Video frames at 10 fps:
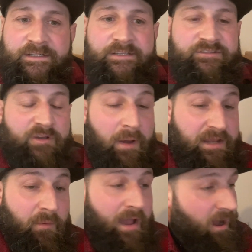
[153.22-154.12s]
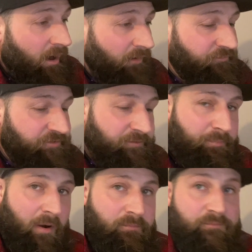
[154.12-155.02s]
So anyway, on to the
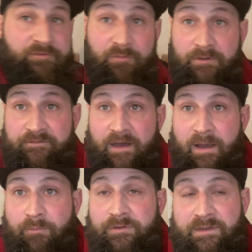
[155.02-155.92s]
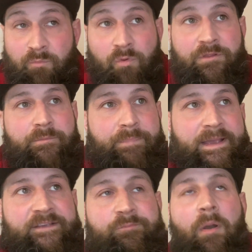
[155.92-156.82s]
problems that we found. And one of the
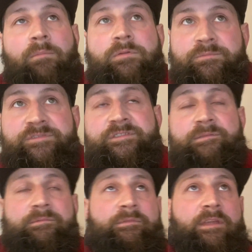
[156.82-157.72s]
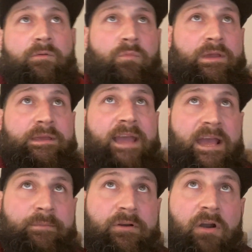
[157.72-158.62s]
biggest problems that we
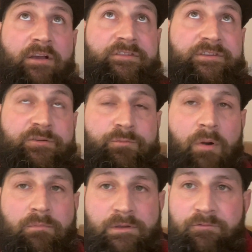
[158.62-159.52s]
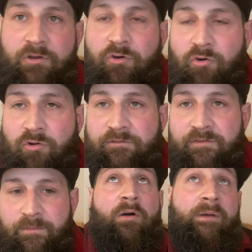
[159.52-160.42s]
came across, and you'll probably recall
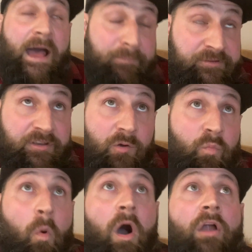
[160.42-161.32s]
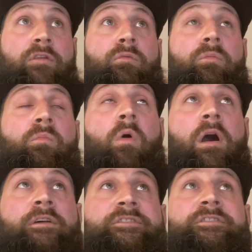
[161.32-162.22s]
from episode 1,
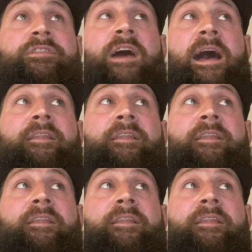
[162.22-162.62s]
was that